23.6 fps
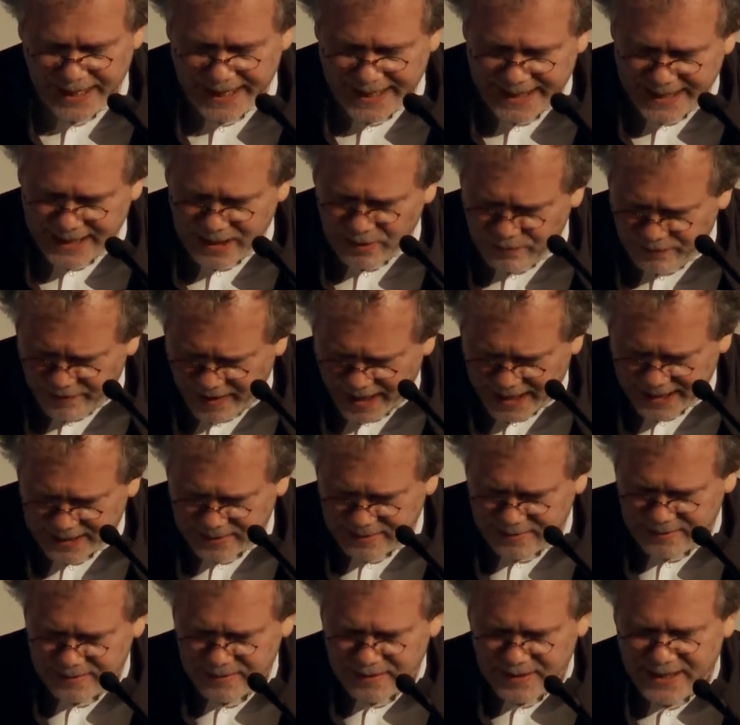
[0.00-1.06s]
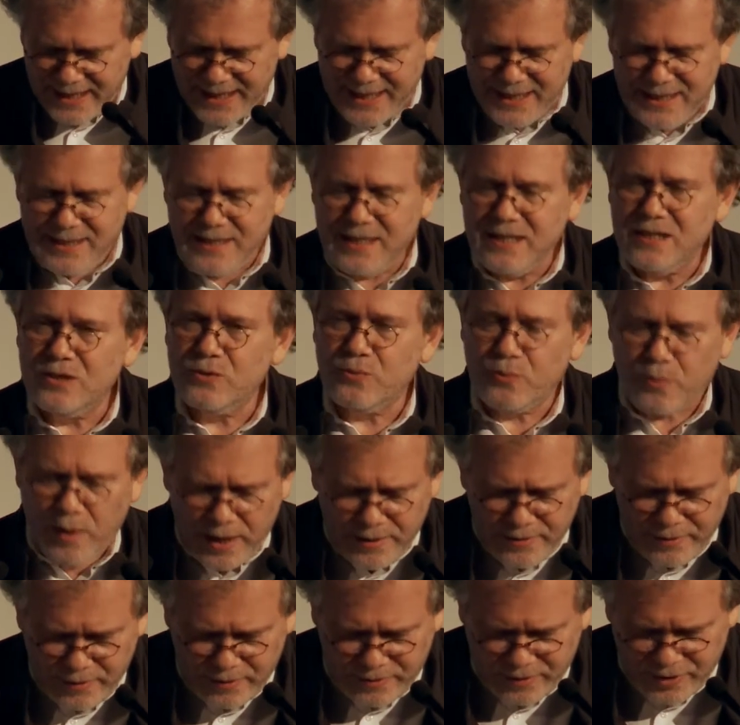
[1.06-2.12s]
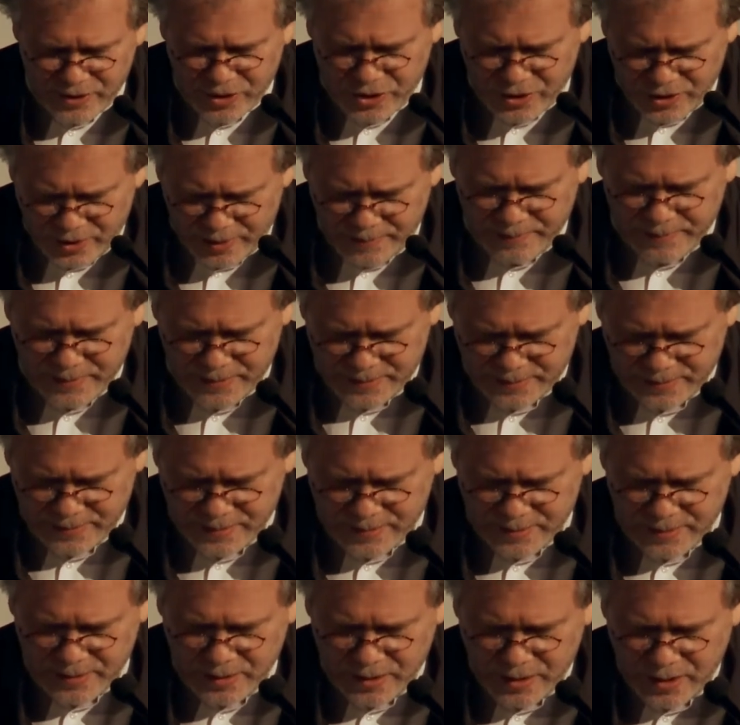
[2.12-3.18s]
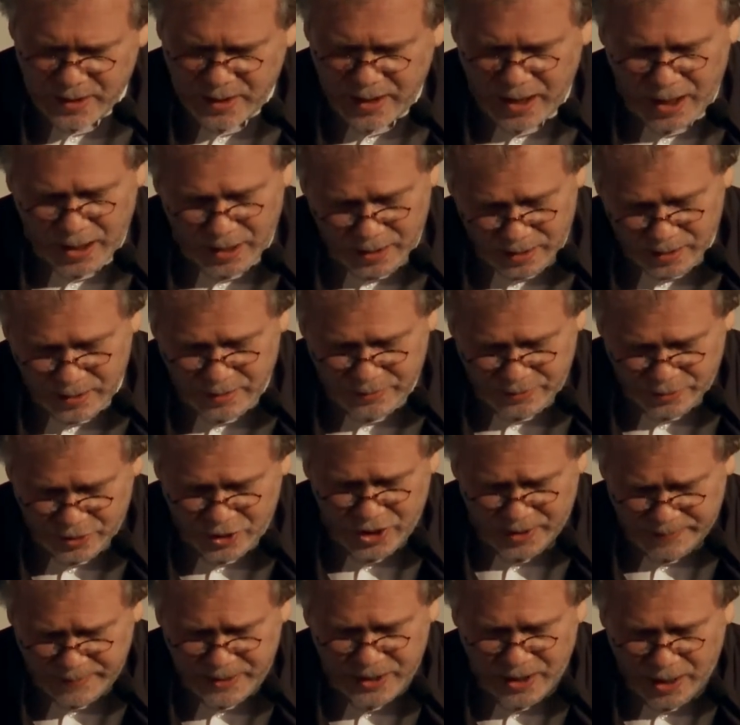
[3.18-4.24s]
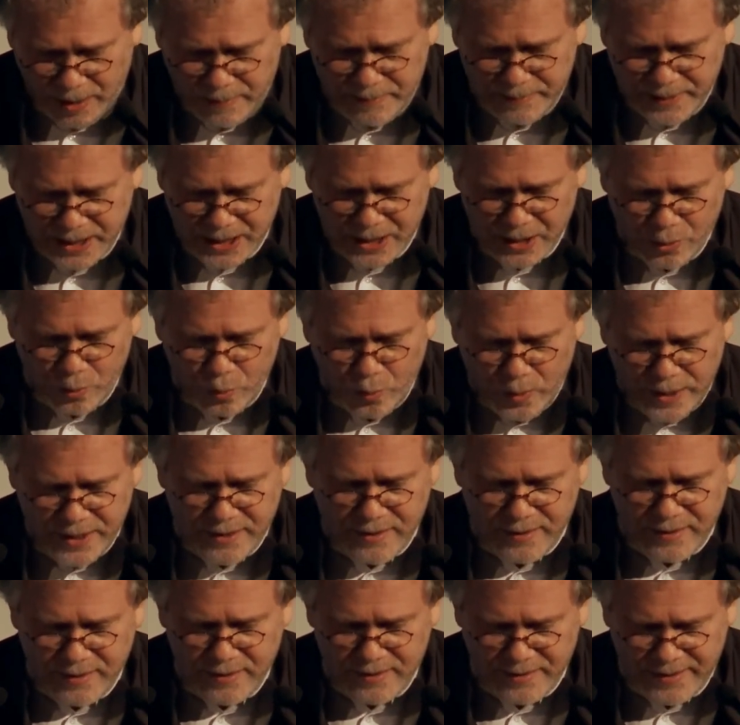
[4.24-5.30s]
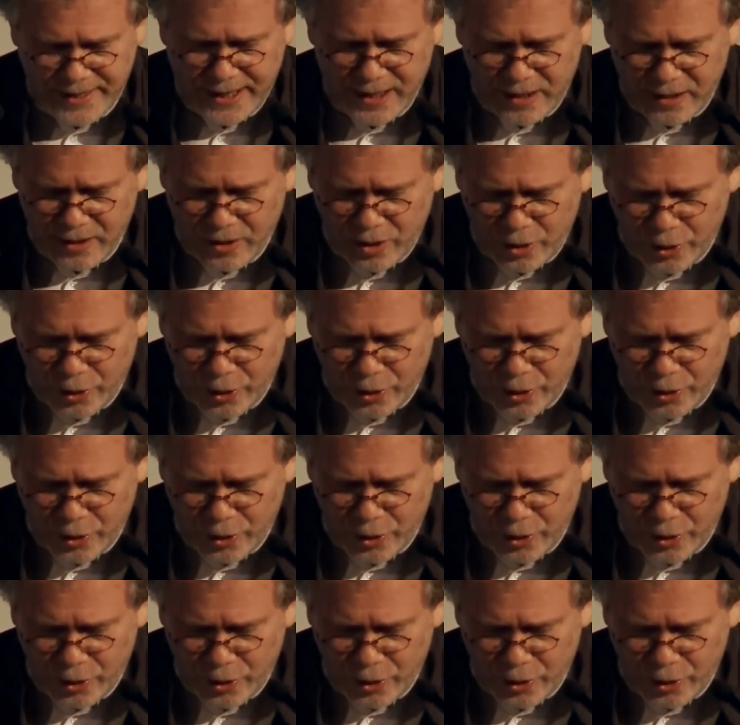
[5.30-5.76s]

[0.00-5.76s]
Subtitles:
In fact, it is rather the Germans, the German army, with their